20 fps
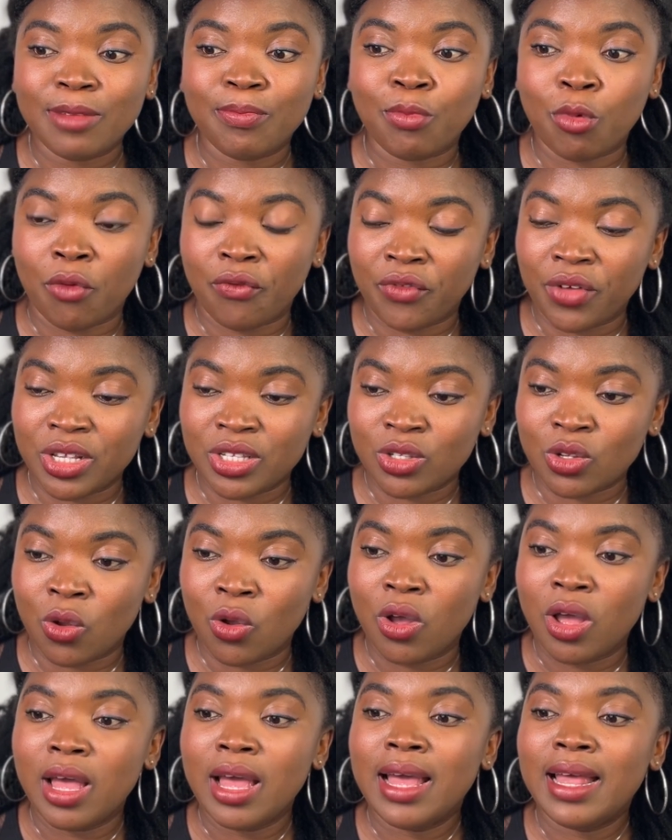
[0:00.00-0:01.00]
professor,
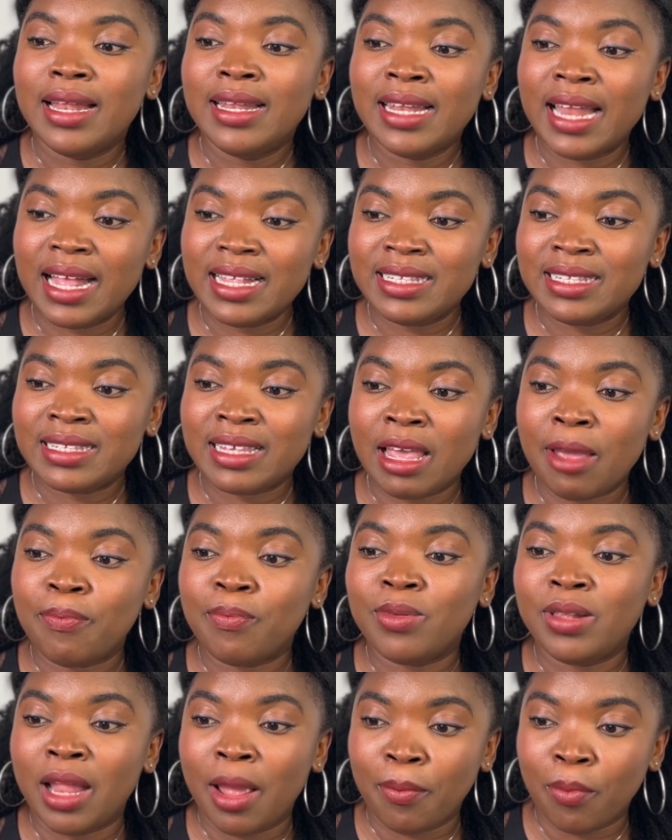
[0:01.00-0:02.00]
landscape
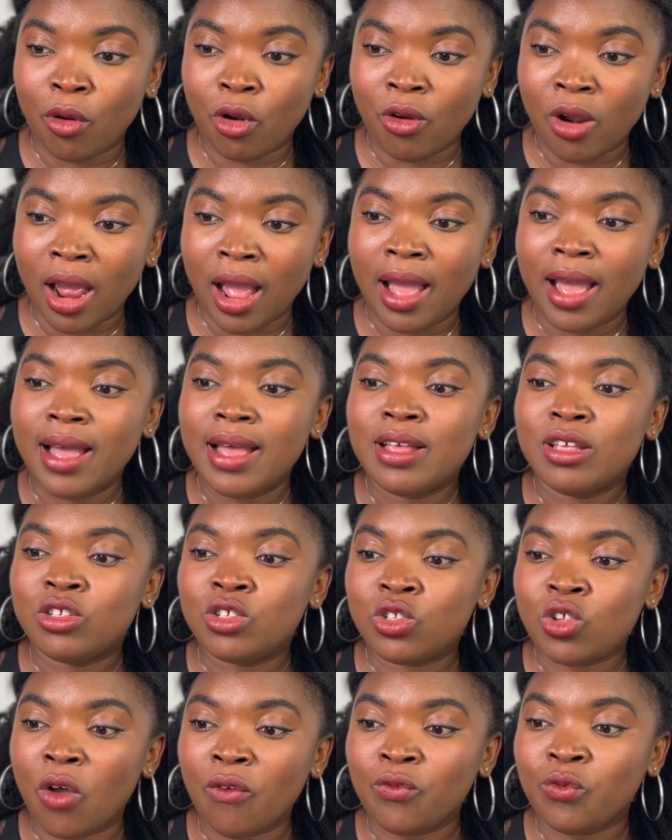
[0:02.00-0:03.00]
laborer,
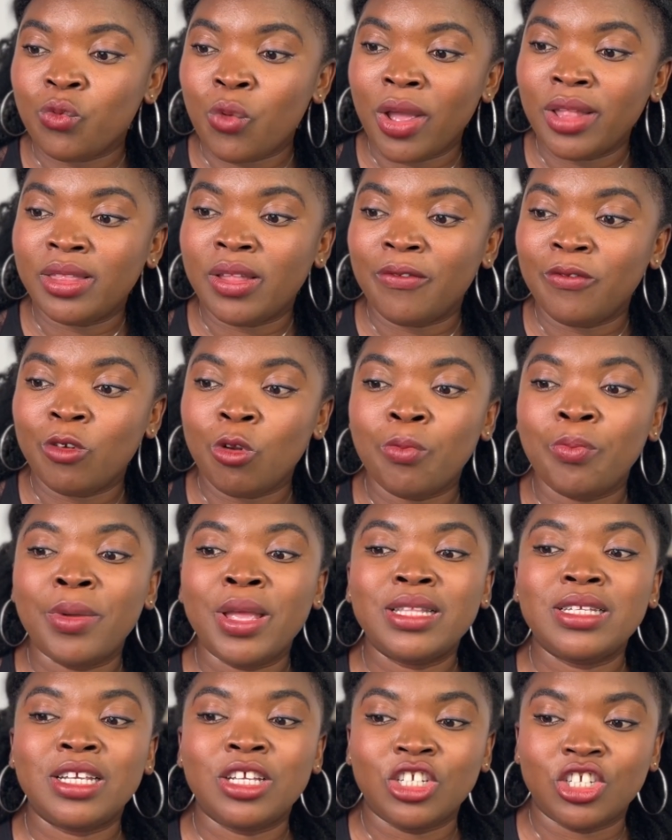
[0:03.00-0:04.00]
software
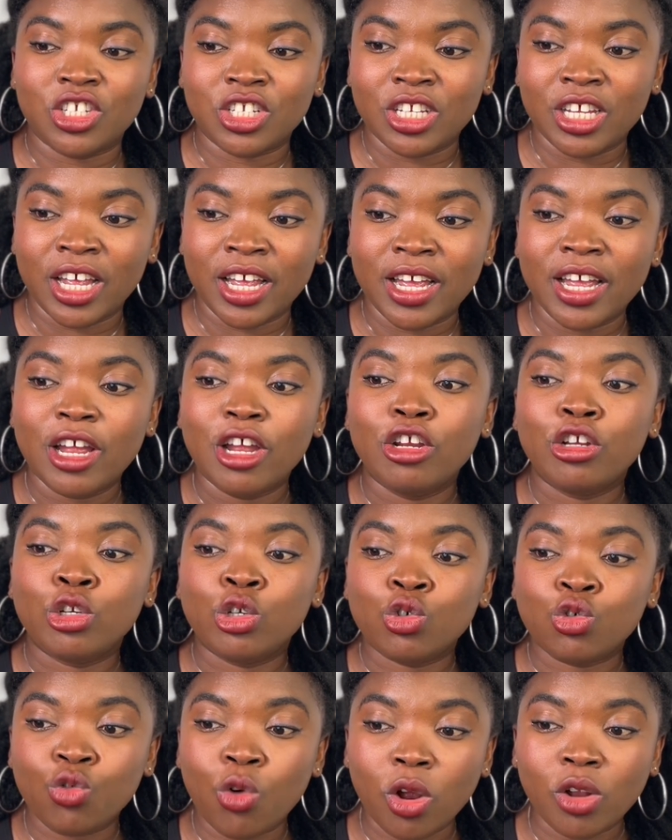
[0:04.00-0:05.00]
development engineer,
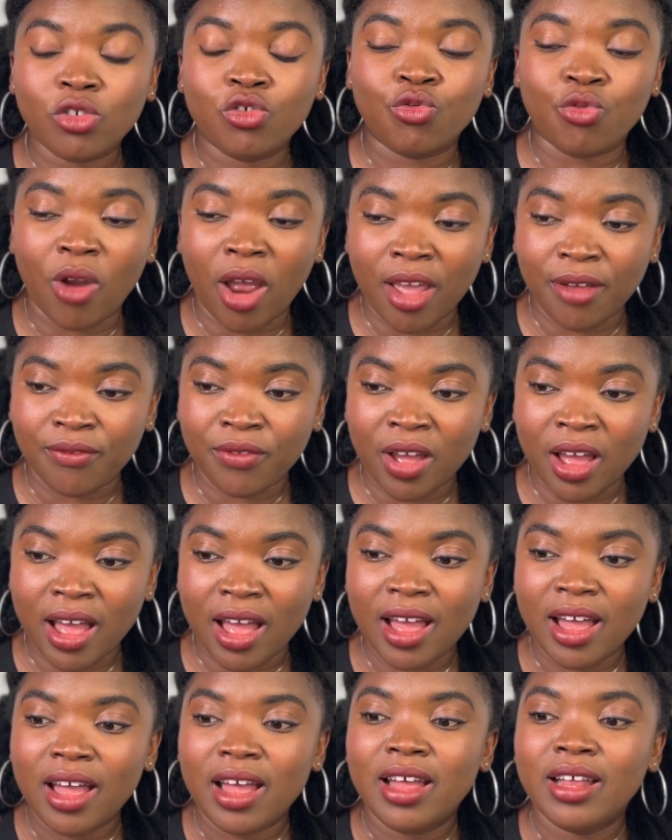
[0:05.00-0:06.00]
truck driver,
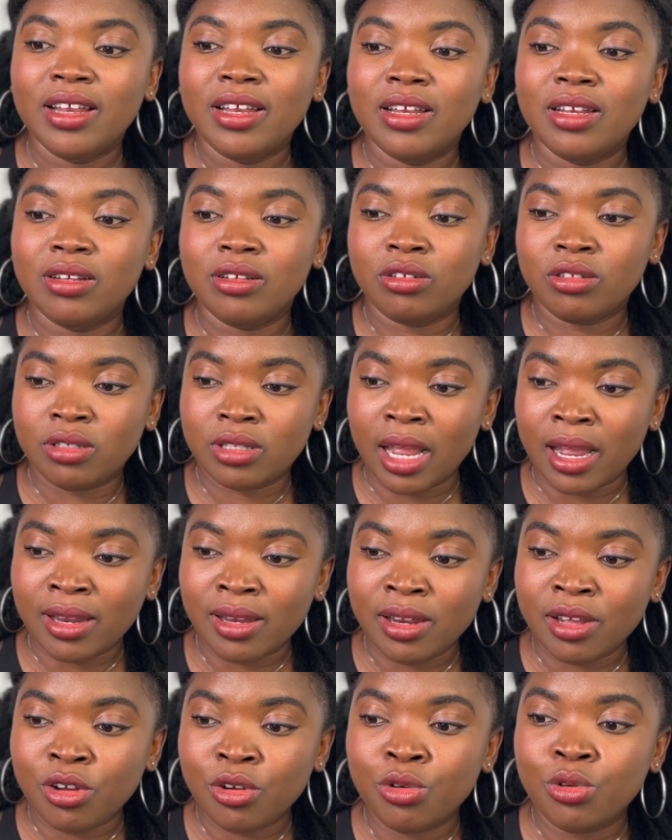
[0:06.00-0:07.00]

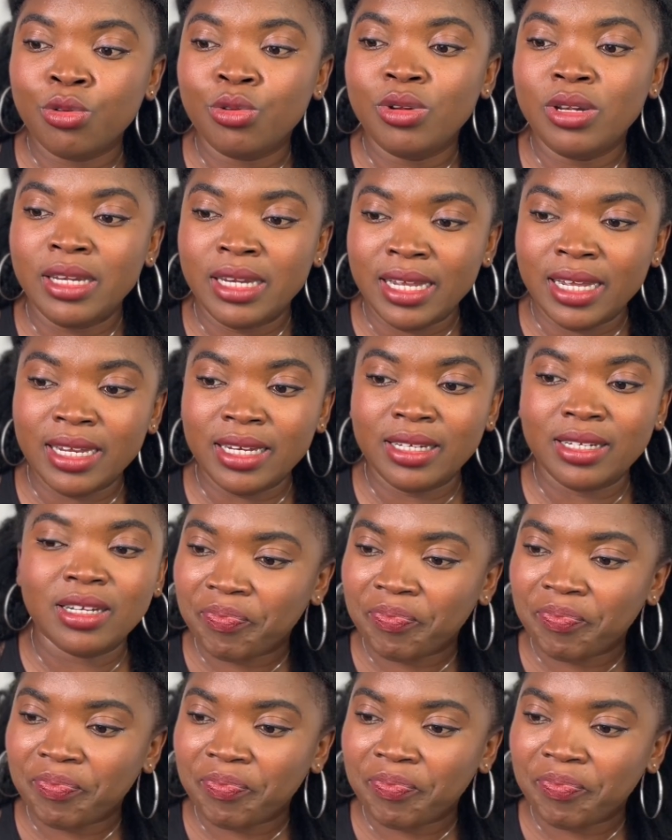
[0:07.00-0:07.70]
technical lead.